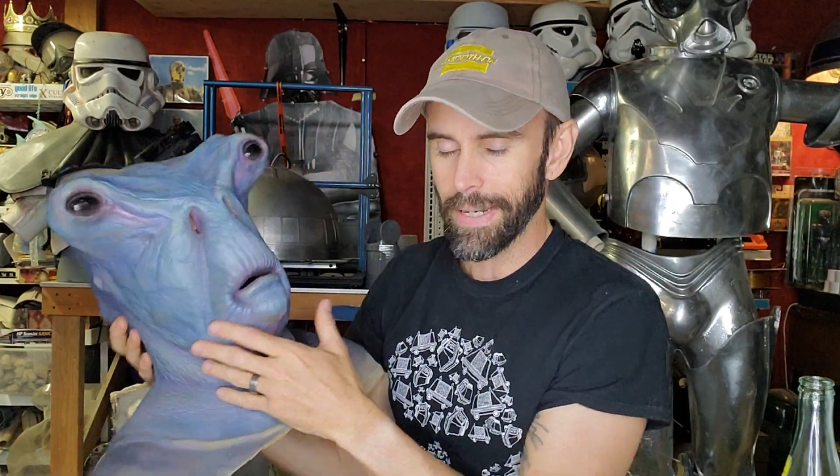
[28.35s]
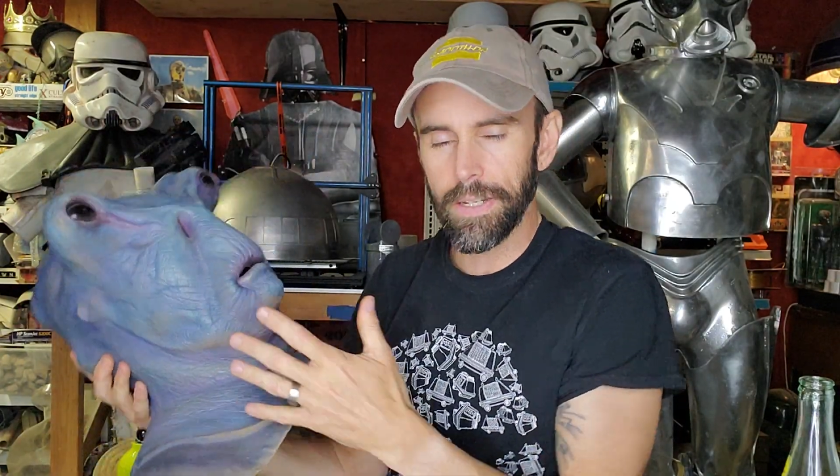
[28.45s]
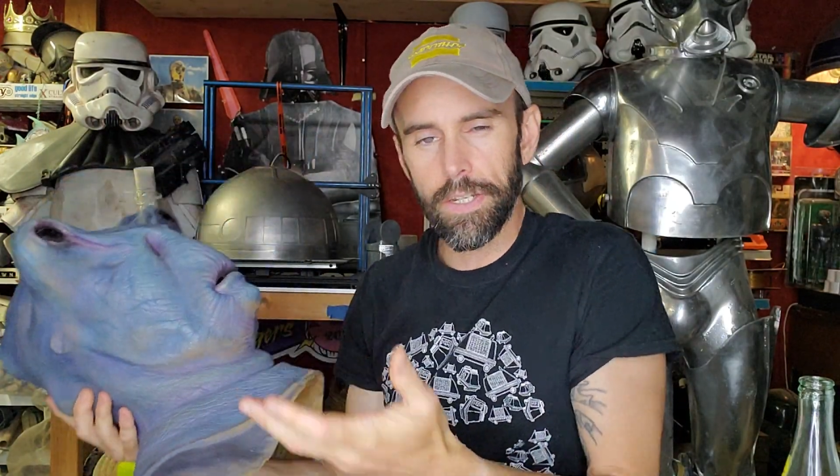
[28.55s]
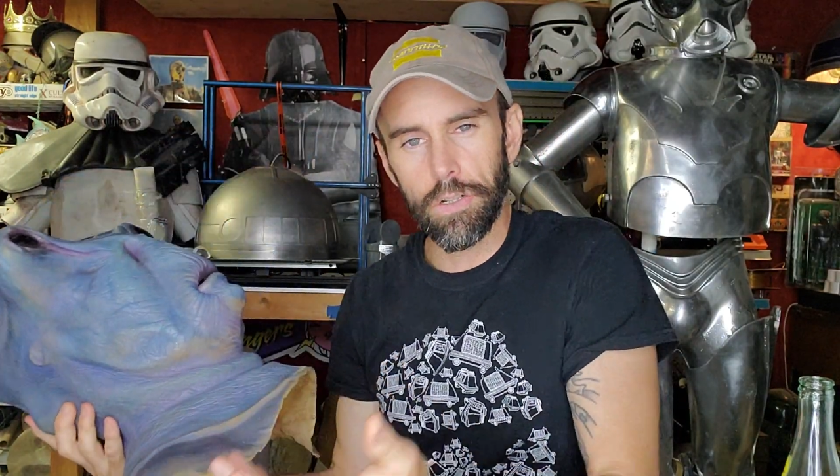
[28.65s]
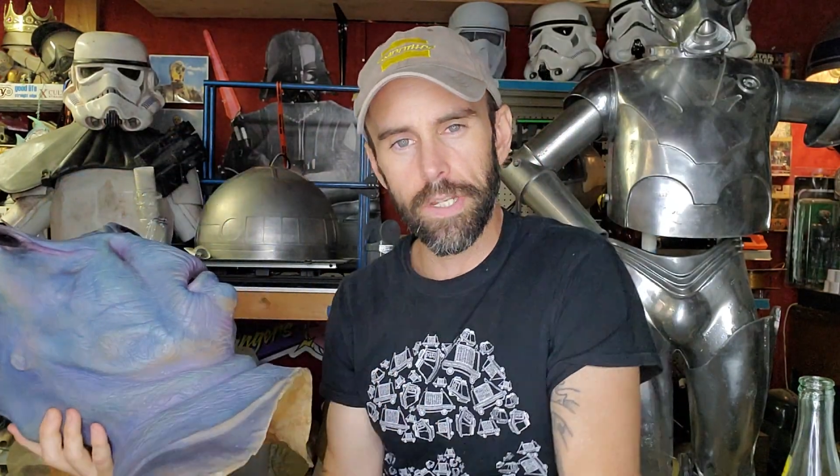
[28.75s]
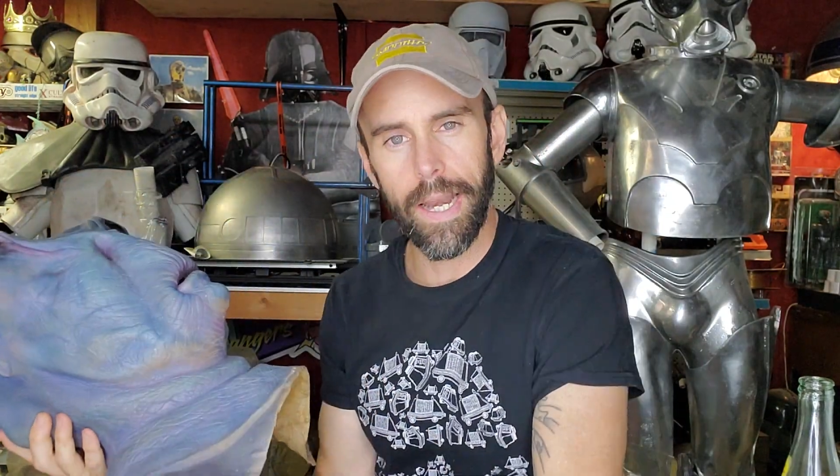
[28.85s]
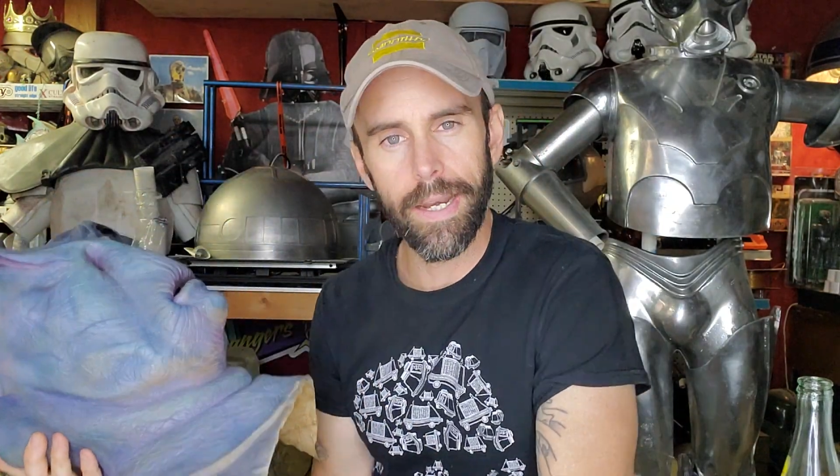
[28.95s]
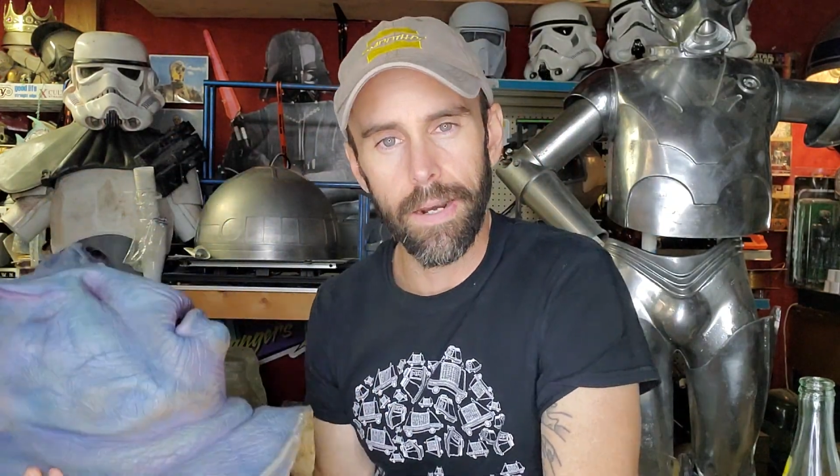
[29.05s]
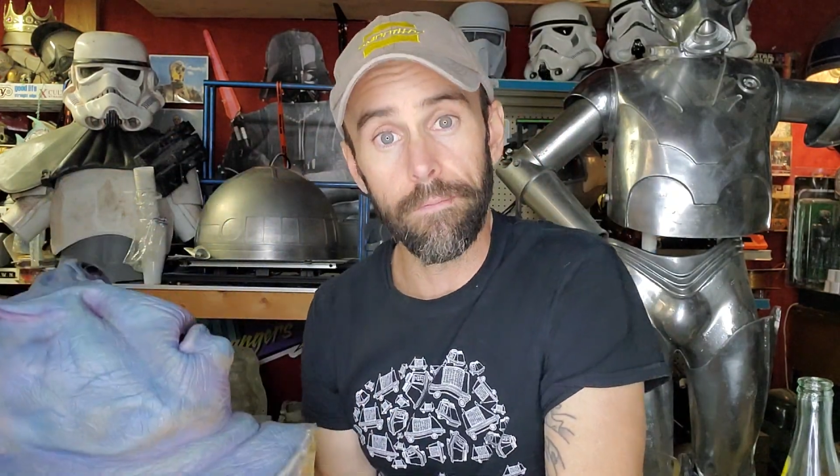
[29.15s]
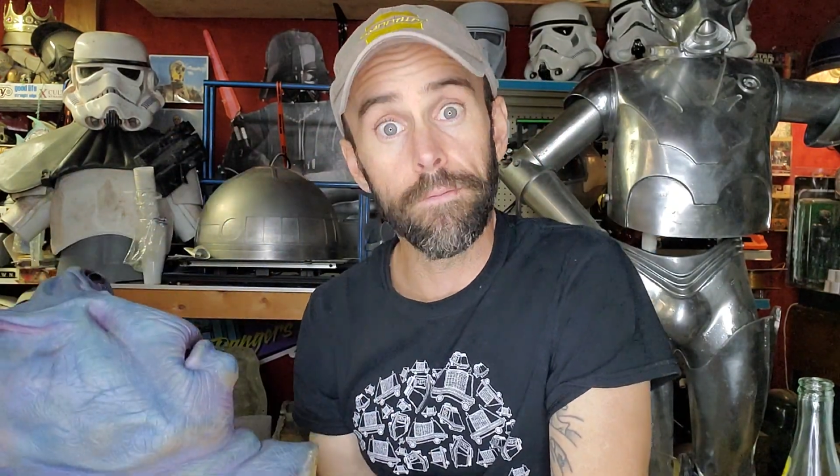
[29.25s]
Not a digital scan, I
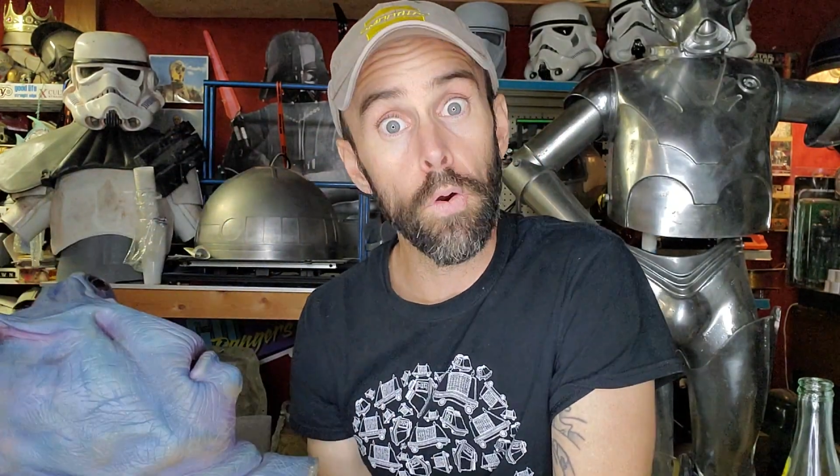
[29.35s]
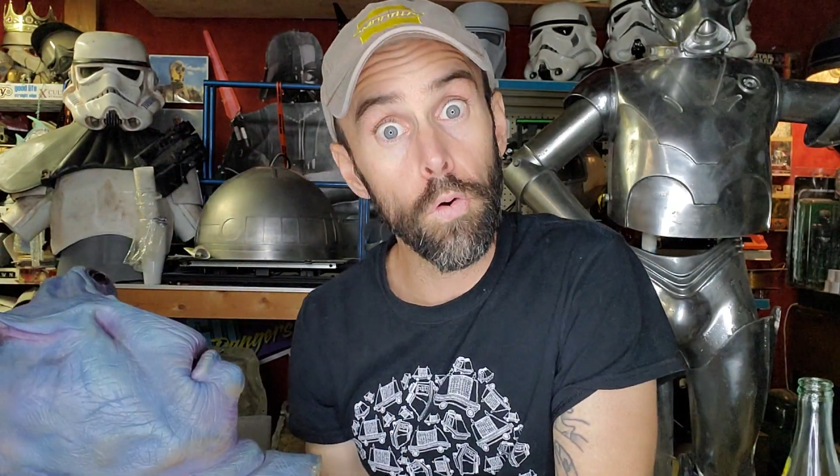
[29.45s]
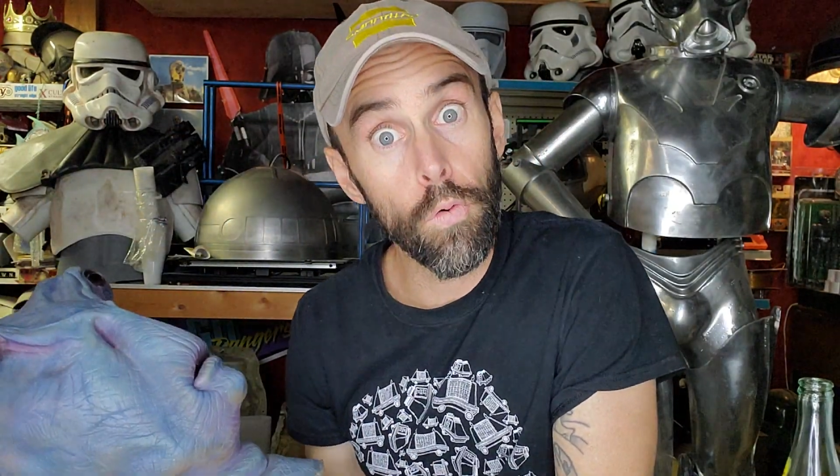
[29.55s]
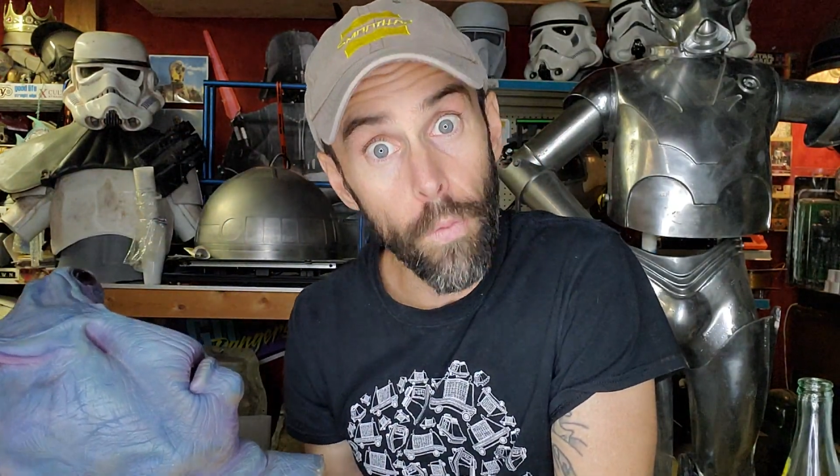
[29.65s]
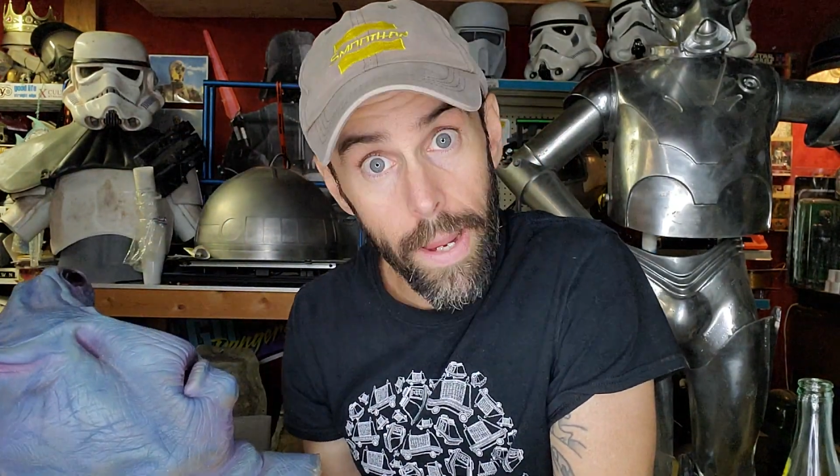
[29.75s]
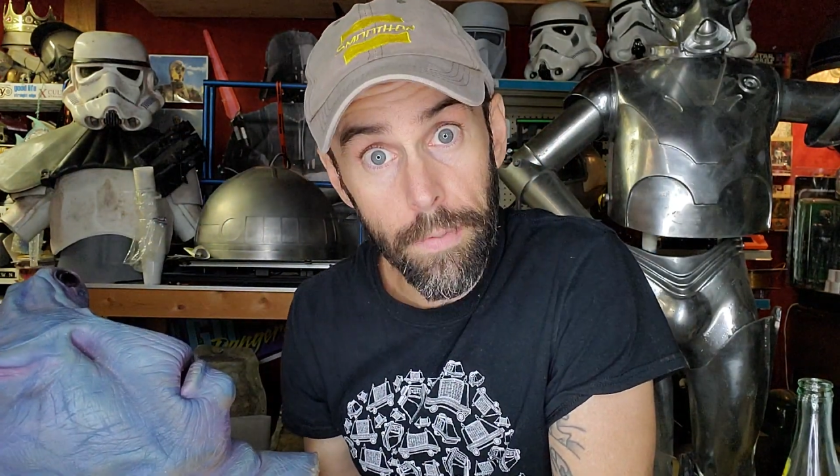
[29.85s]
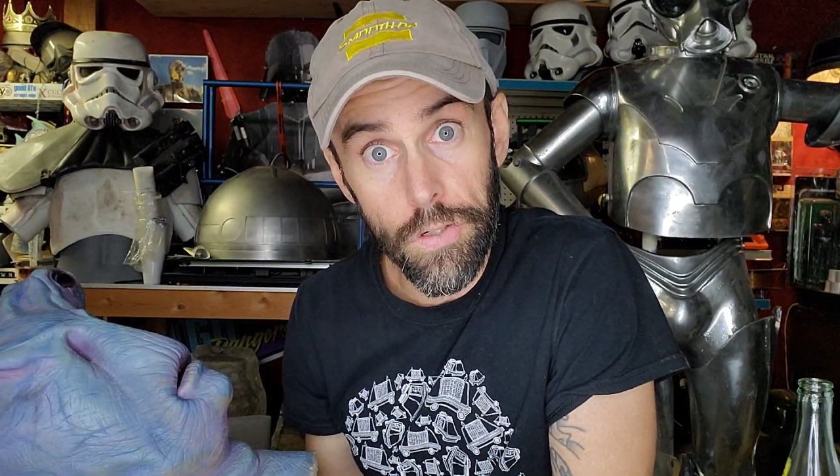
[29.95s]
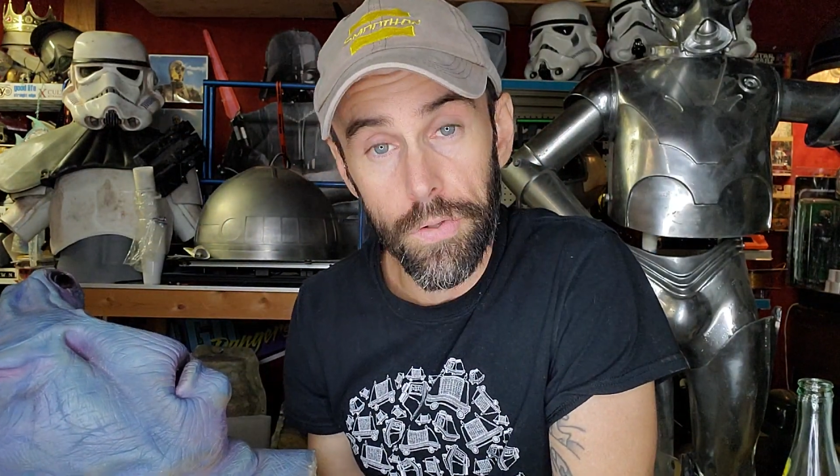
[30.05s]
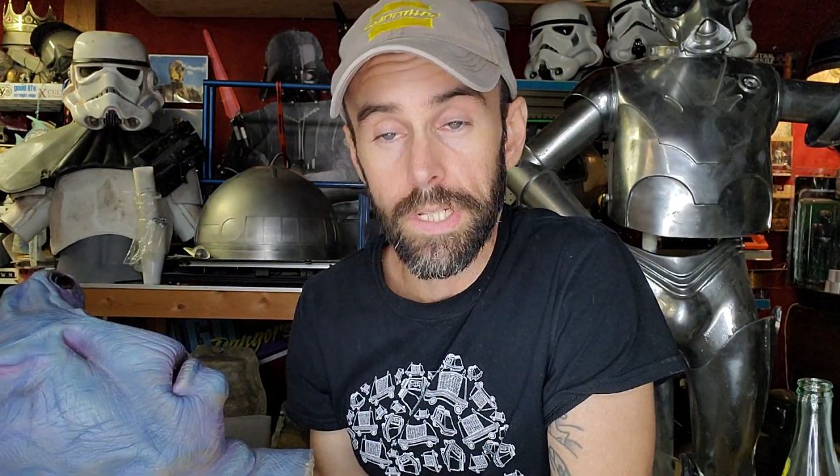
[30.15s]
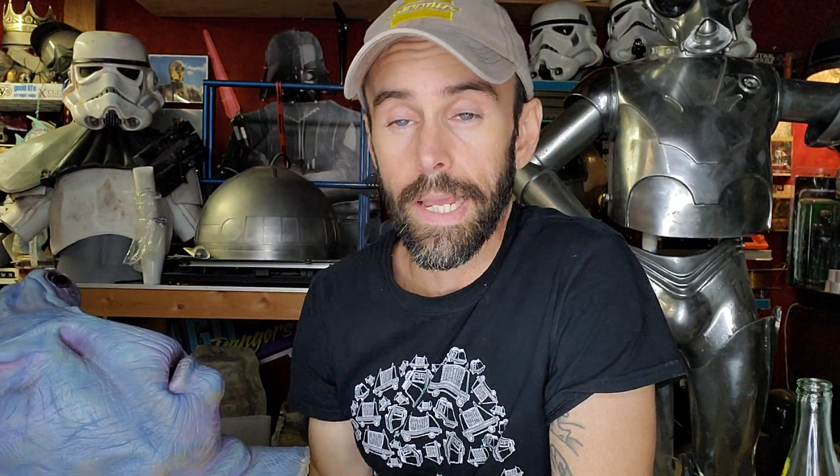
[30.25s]
did a
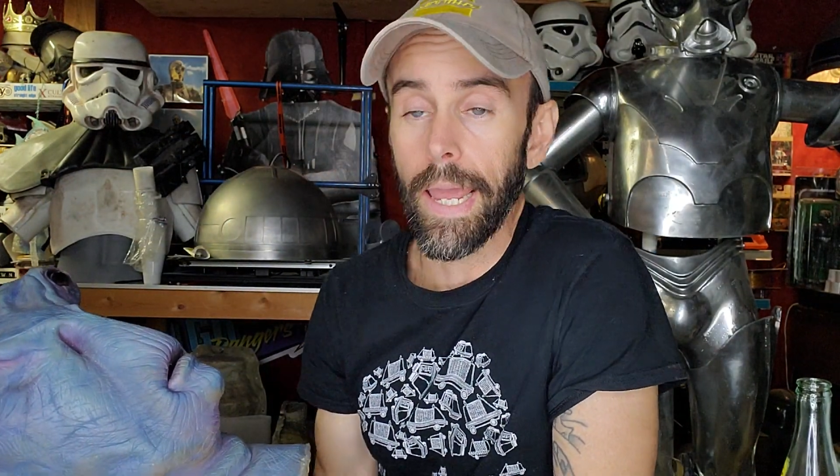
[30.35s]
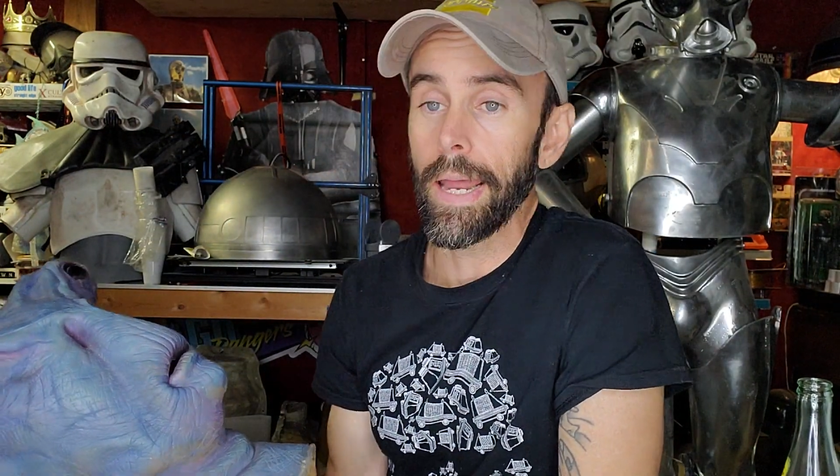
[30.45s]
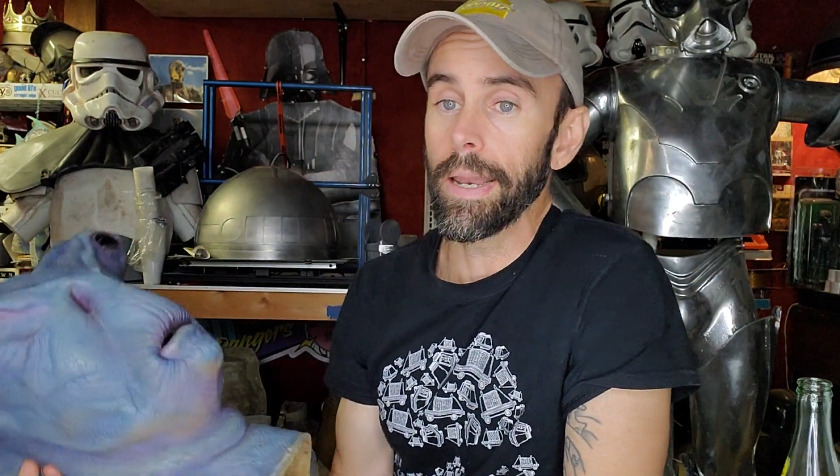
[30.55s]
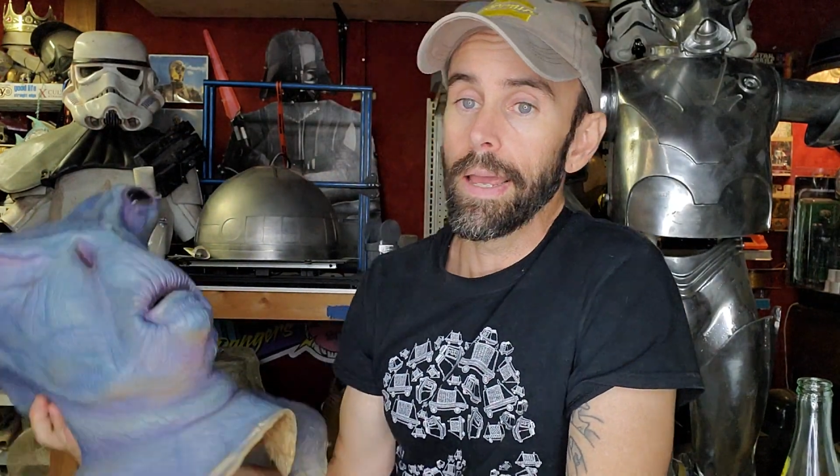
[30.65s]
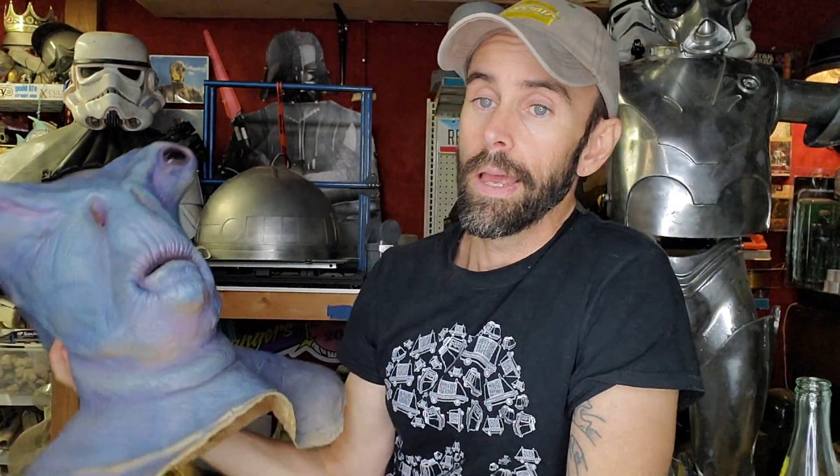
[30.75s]
photogrammetry scan